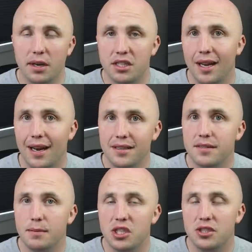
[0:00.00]
much it has
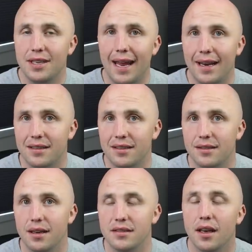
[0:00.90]
as much debt as it
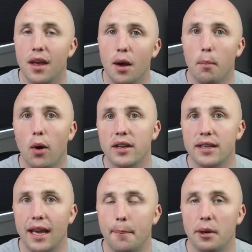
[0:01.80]
does market
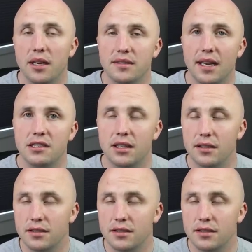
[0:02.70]
capitalization.